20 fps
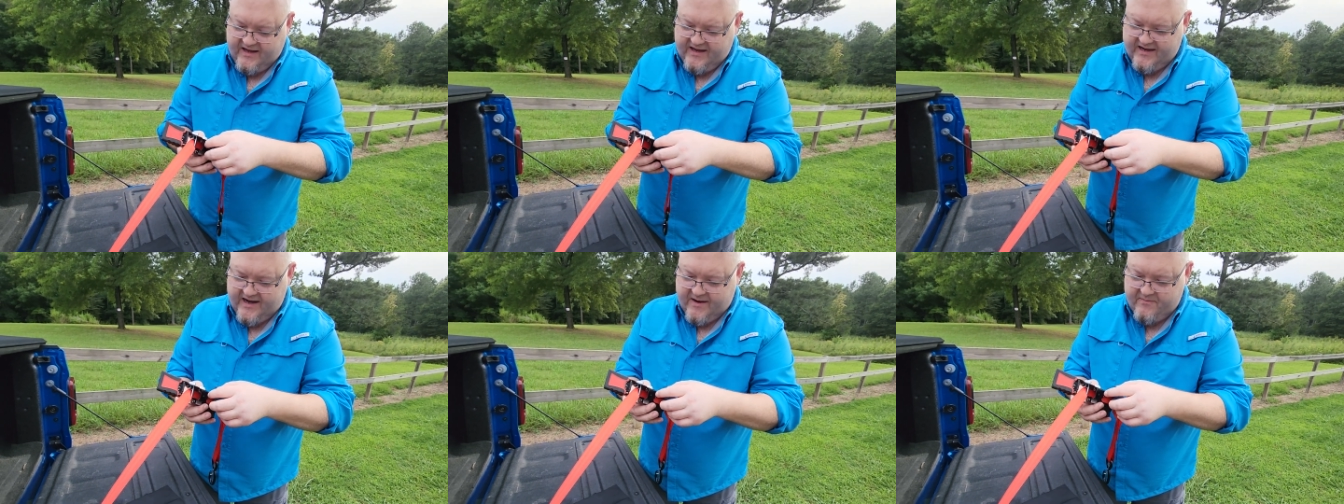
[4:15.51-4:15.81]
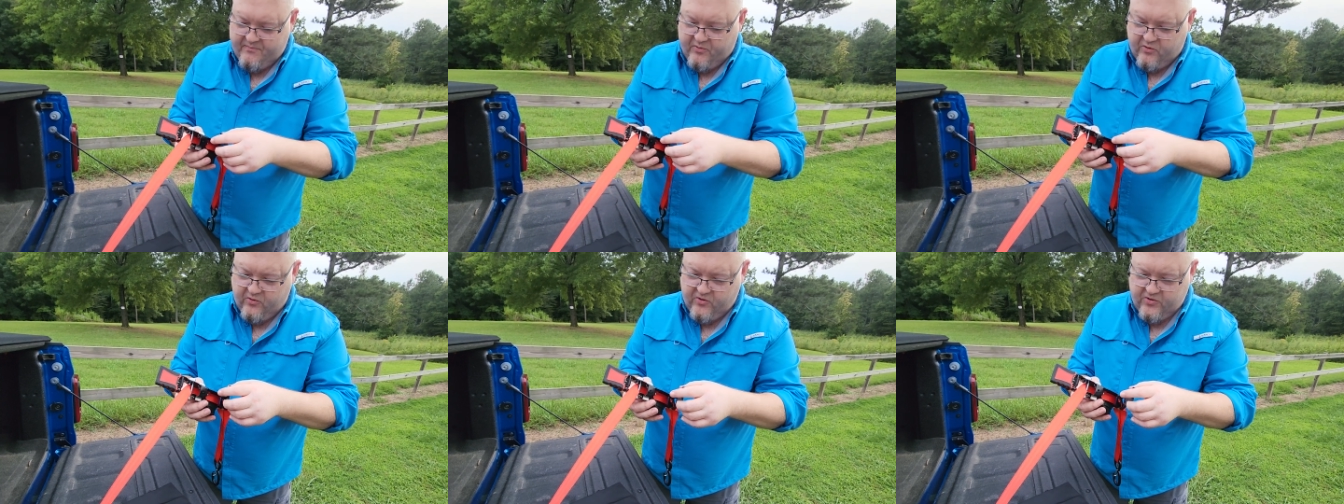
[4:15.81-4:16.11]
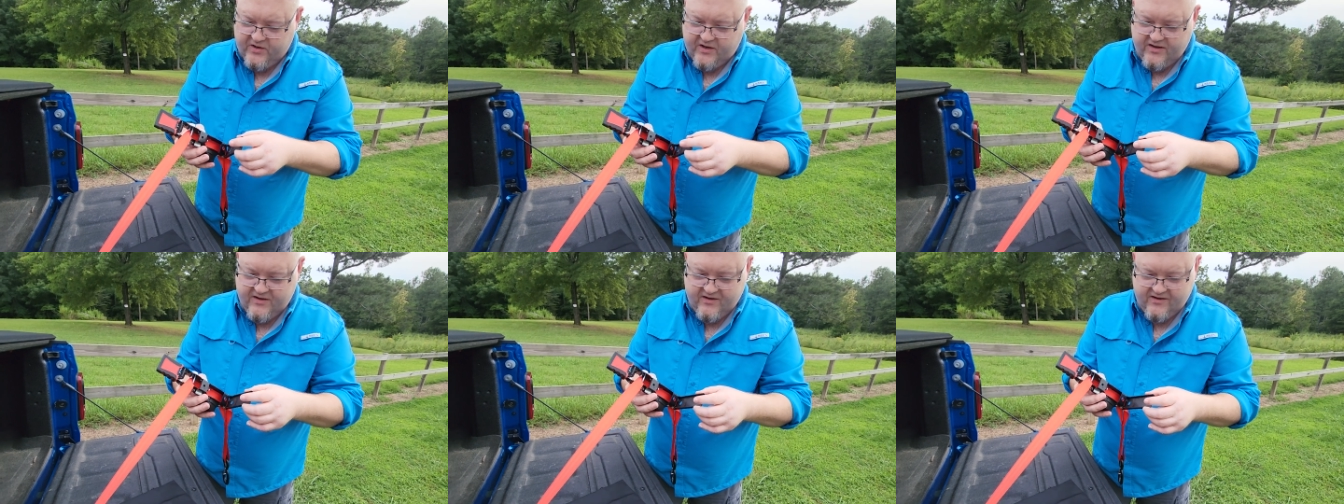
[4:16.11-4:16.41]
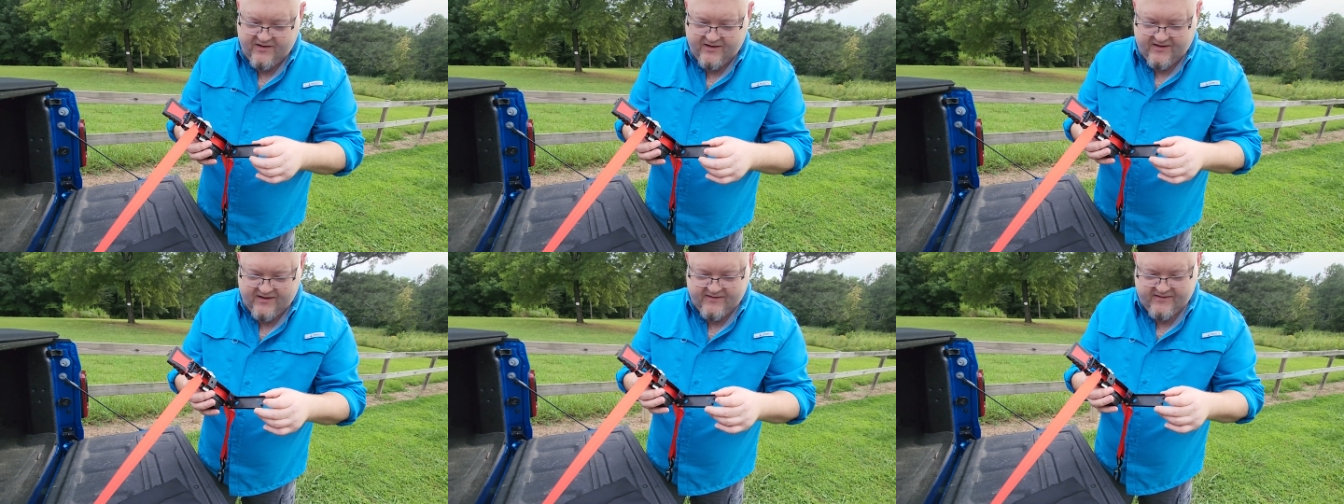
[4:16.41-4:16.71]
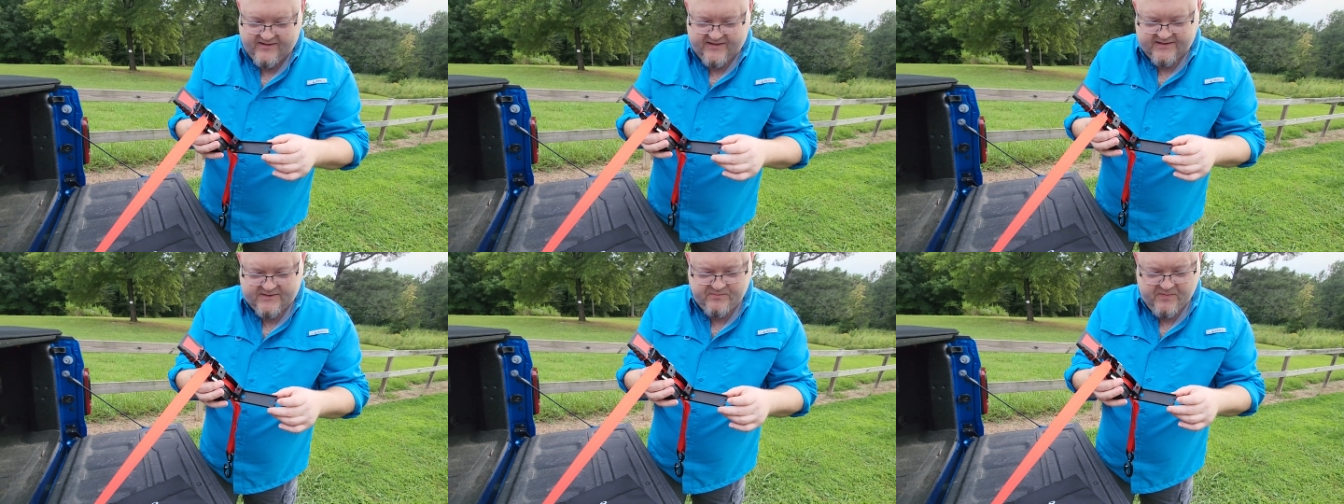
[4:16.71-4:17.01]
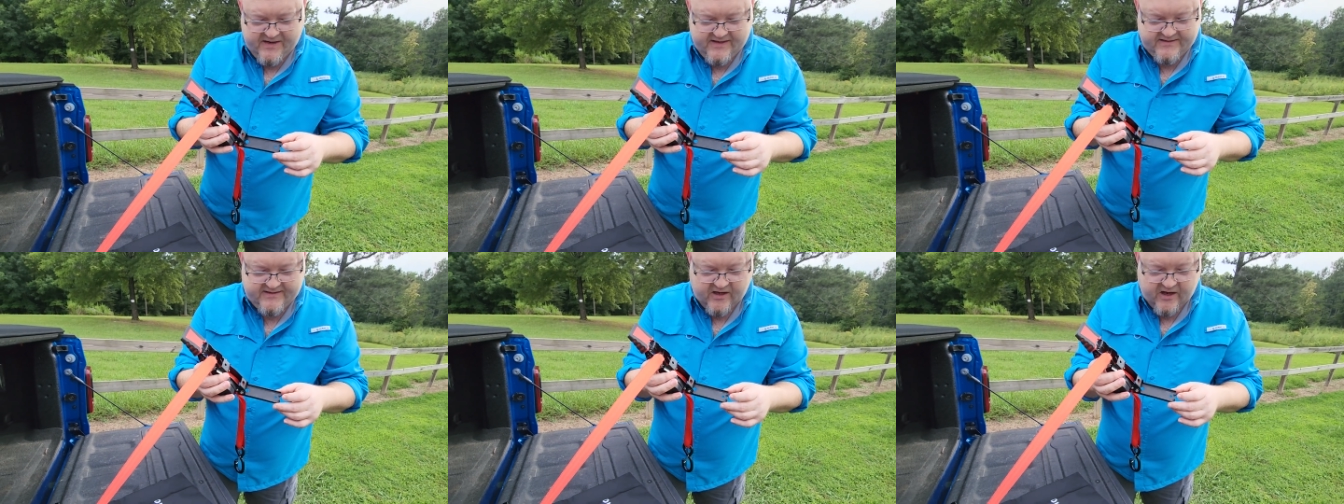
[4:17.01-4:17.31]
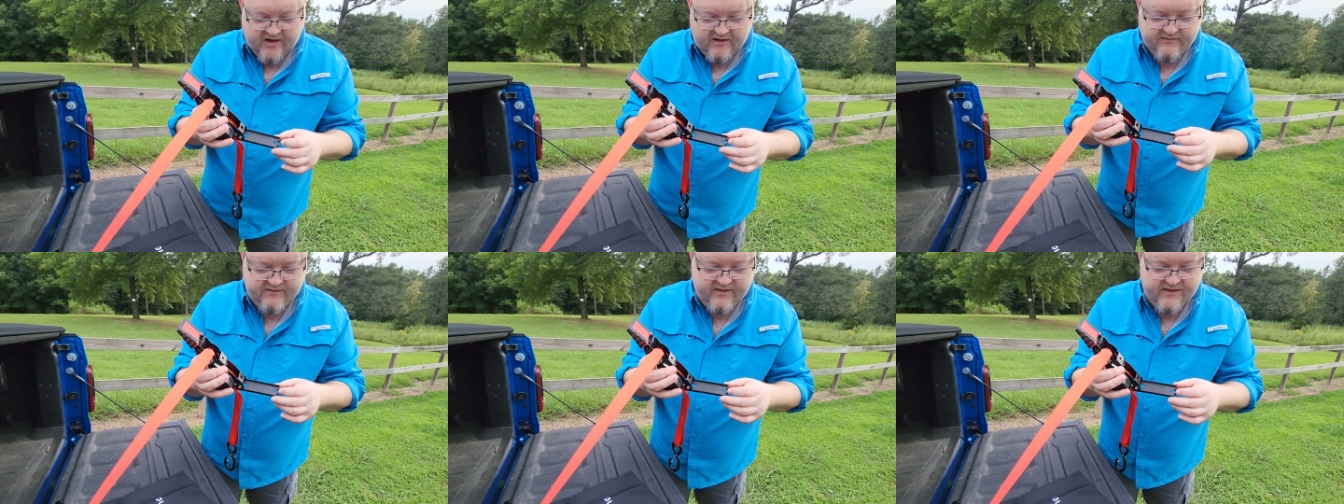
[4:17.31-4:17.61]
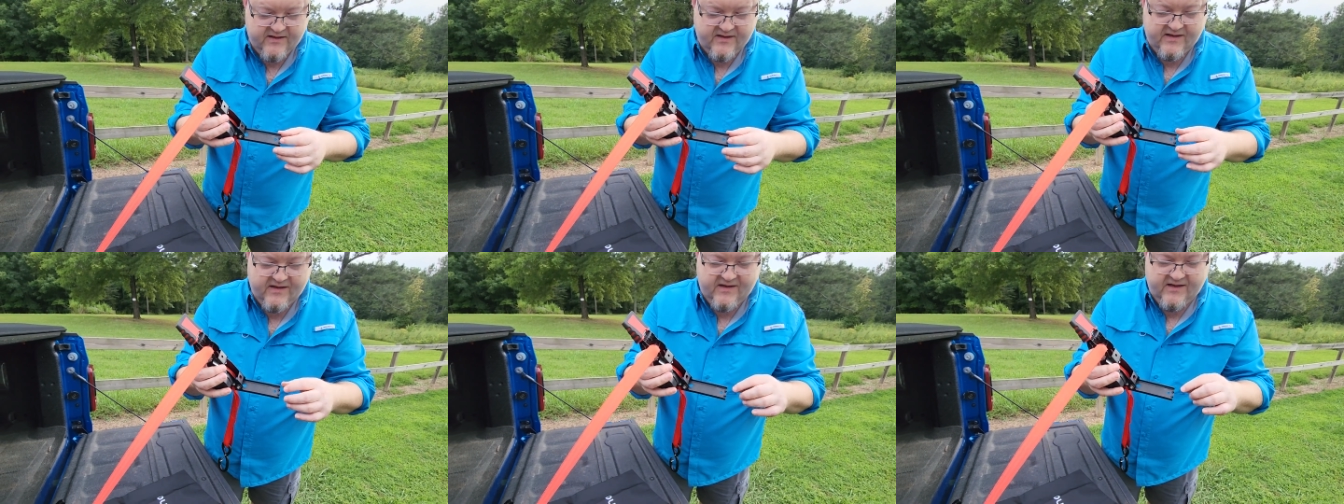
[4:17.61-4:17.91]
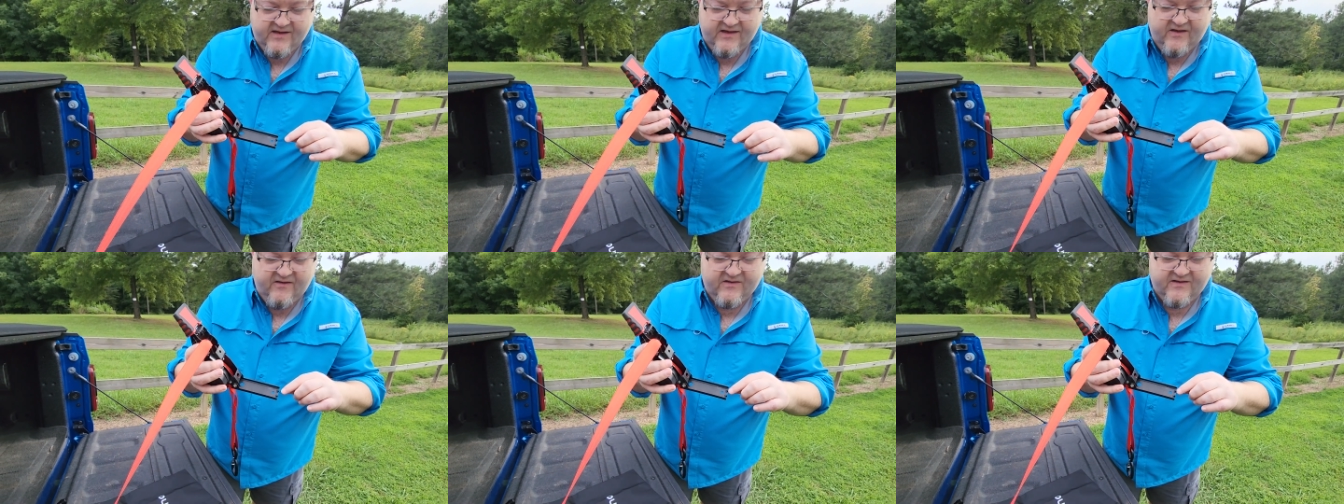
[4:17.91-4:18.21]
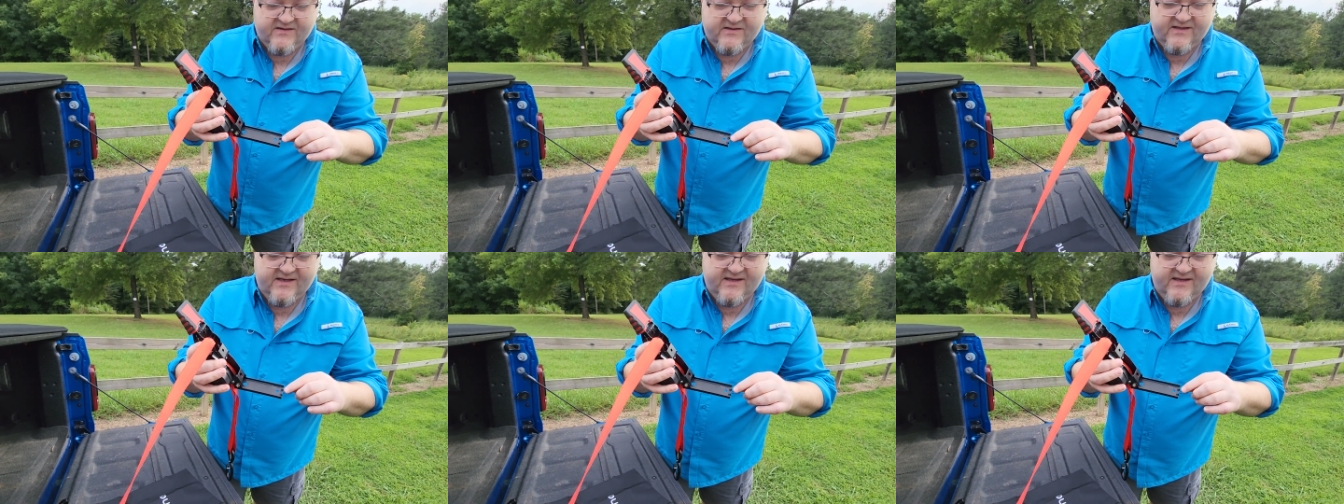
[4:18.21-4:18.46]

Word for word: and I pulled uh, this piece off. You can